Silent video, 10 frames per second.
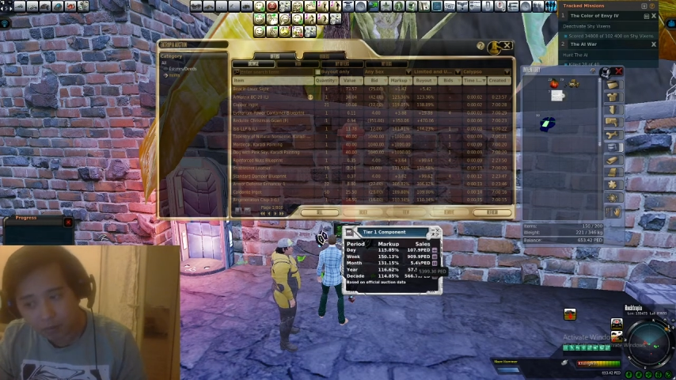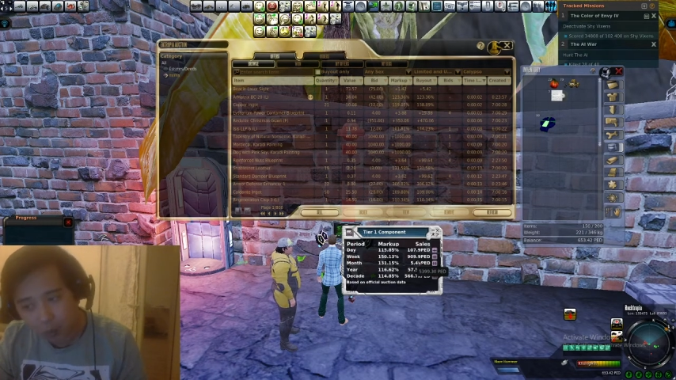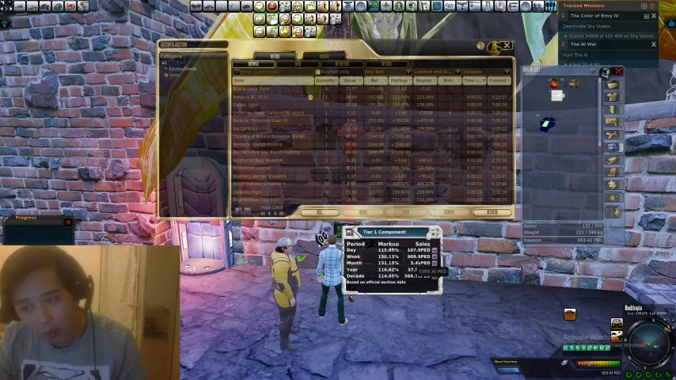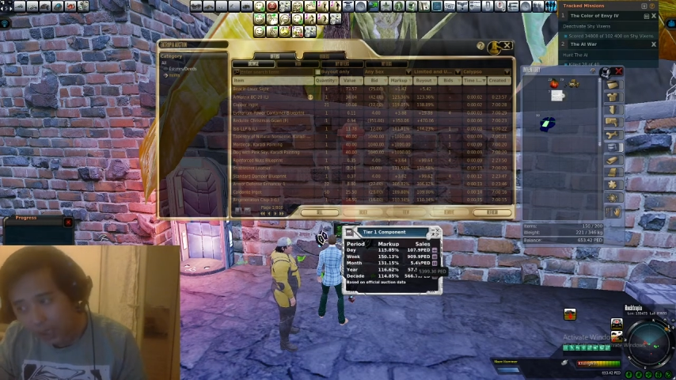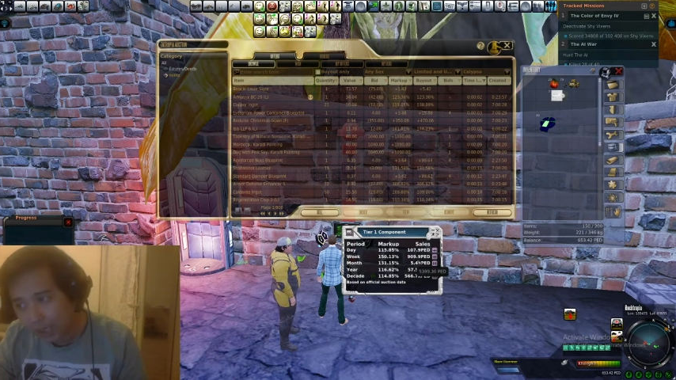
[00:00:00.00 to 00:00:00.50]

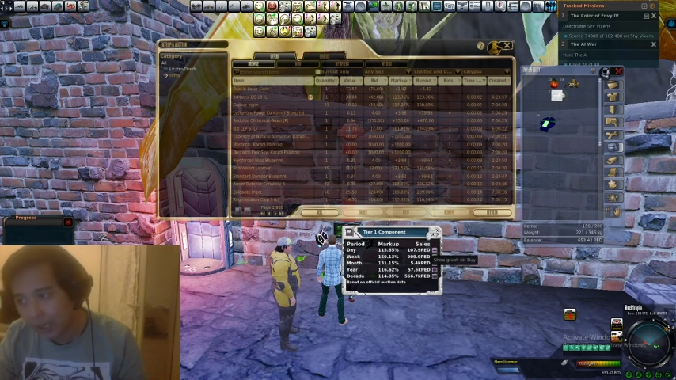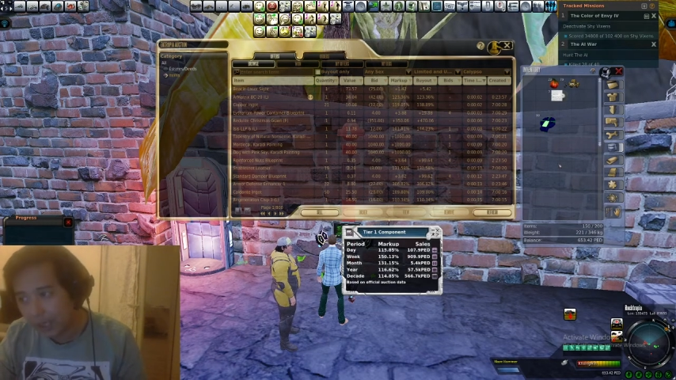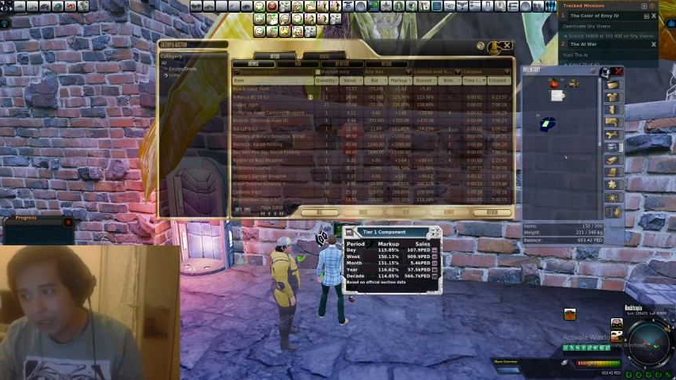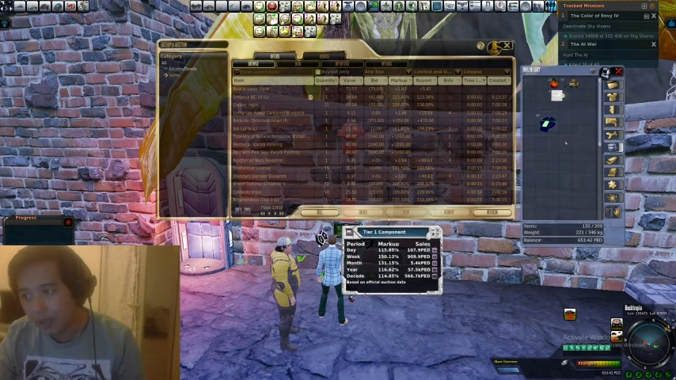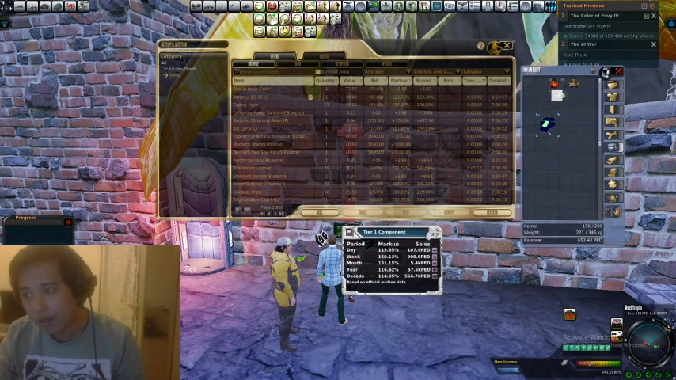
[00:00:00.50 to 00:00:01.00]

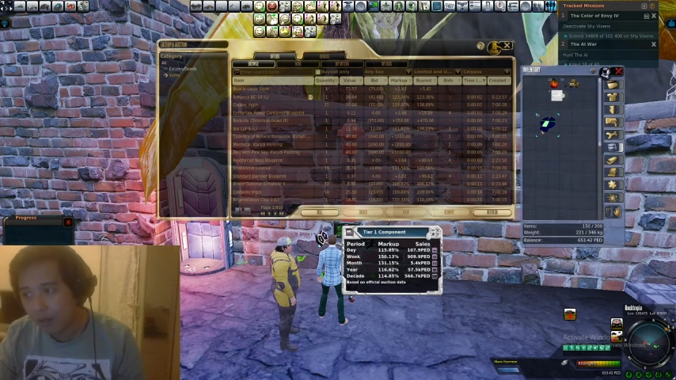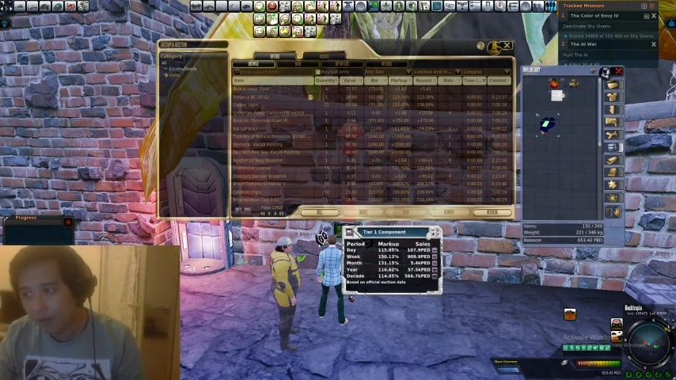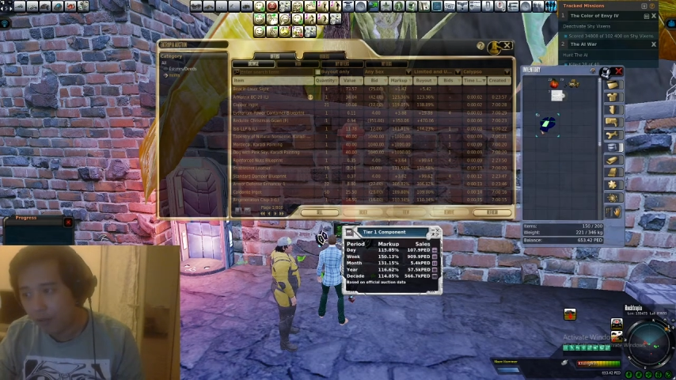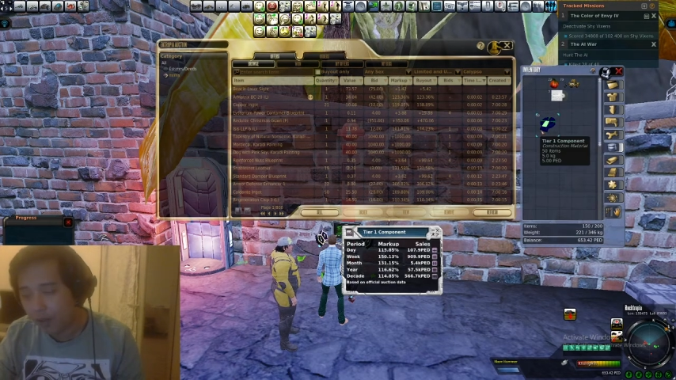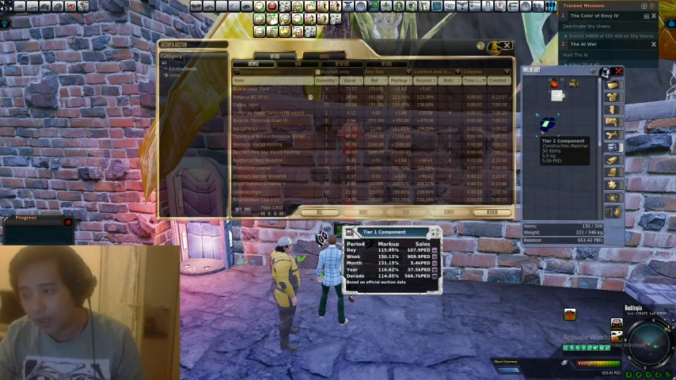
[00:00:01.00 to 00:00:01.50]
weekly
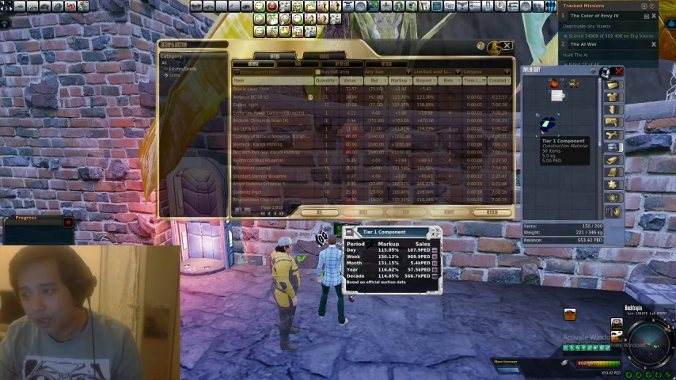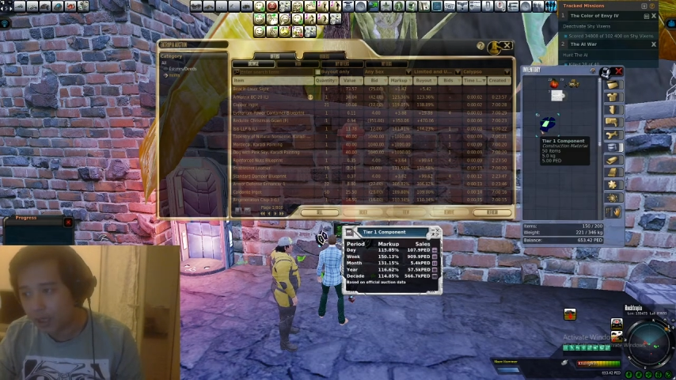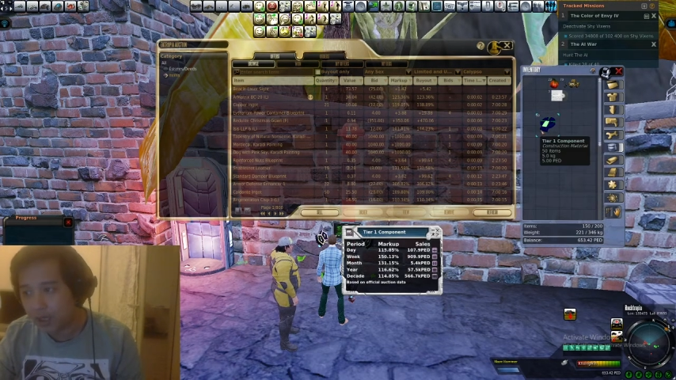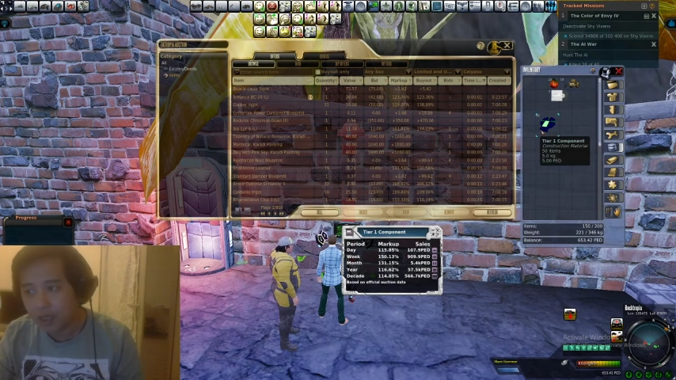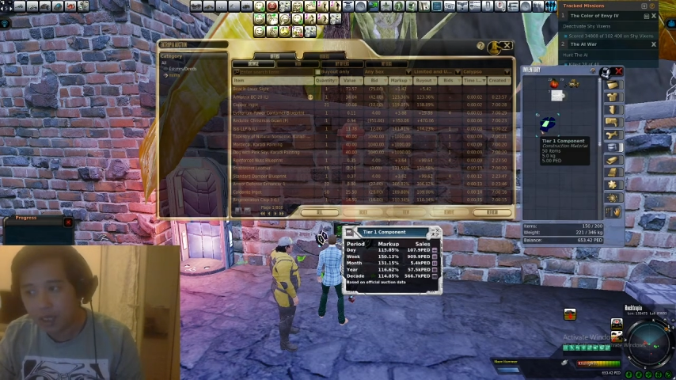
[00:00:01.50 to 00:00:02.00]
for
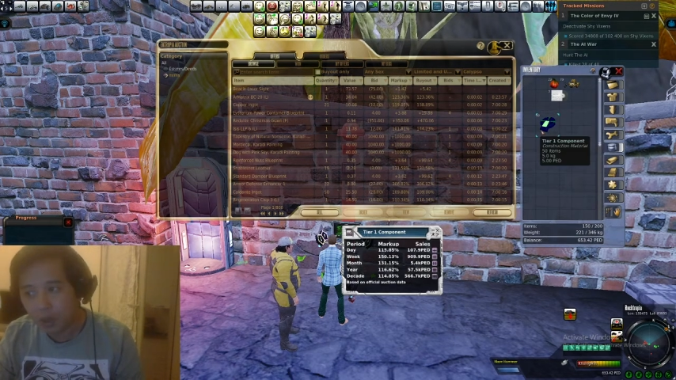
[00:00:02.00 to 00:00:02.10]
this tier